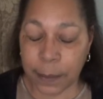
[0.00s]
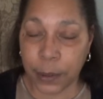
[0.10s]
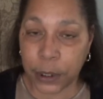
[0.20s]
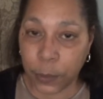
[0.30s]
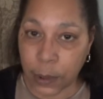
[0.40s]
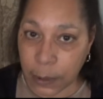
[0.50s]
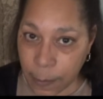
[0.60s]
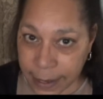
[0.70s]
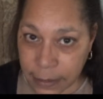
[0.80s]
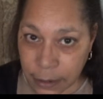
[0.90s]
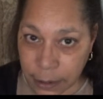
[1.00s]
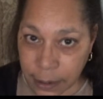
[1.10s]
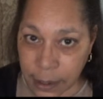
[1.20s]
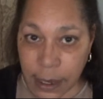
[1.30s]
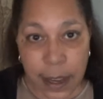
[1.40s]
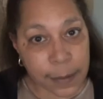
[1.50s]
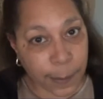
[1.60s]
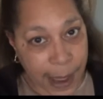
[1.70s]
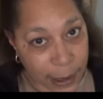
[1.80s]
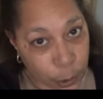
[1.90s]
Put the woolly winder
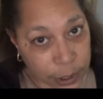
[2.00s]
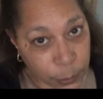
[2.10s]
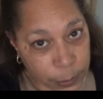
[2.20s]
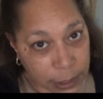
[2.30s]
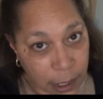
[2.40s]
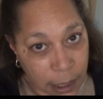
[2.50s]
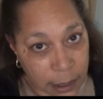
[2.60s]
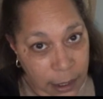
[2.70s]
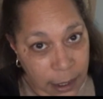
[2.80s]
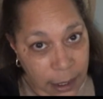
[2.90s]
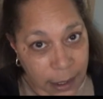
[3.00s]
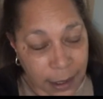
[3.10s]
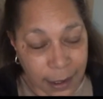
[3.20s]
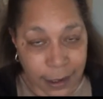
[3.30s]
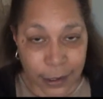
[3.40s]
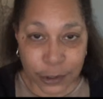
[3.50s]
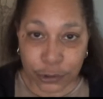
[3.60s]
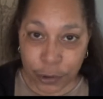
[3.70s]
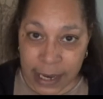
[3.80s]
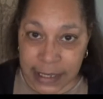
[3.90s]
back on the wheel.
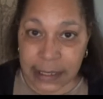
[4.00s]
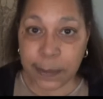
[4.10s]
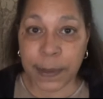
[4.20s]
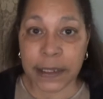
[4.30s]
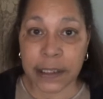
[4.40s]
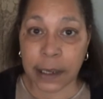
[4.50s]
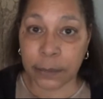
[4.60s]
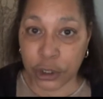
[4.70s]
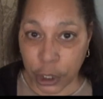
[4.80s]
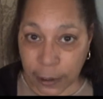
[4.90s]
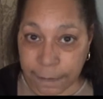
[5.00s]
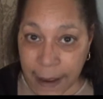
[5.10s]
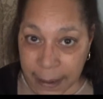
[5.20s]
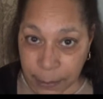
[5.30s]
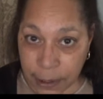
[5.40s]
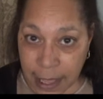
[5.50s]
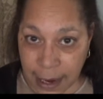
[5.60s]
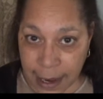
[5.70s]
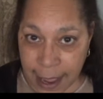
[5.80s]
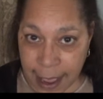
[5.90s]
Tried to spin some junk fiber that
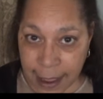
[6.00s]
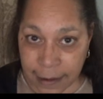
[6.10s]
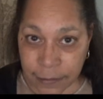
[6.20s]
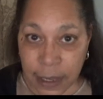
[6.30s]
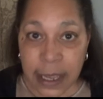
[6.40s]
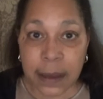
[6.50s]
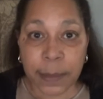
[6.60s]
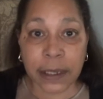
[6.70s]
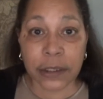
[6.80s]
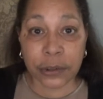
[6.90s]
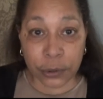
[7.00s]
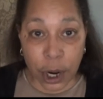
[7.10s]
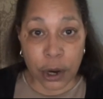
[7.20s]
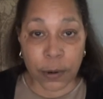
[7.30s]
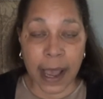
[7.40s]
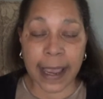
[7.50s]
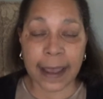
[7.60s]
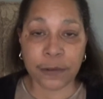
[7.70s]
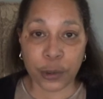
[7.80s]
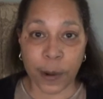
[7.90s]
I have, because you know I
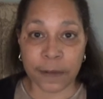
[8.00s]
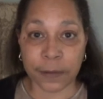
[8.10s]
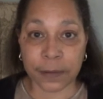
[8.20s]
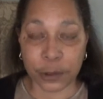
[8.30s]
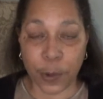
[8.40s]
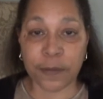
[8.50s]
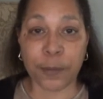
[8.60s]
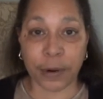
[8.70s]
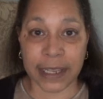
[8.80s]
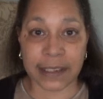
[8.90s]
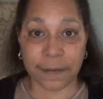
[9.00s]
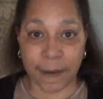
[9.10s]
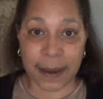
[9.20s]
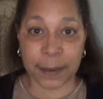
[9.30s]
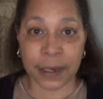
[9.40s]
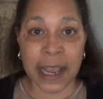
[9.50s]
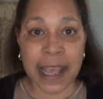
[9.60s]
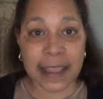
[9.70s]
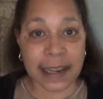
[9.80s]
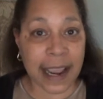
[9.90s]
have 12 braids of fiber
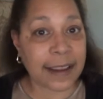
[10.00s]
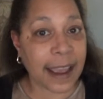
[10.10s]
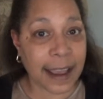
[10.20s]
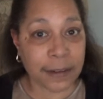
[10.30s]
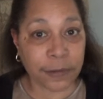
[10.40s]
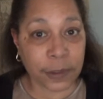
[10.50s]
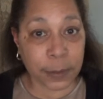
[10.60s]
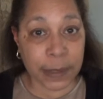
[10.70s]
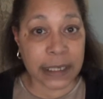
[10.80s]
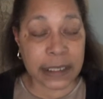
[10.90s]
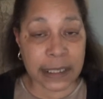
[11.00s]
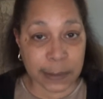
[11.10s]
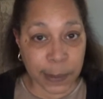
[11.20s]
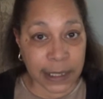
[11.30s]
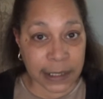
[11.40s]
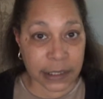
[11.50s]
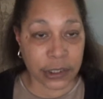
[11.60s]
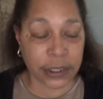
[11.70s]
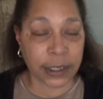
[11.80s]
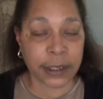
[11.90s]
that I have committed to spinning
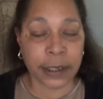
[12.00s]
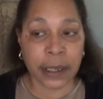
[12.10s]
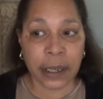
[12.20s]
this year.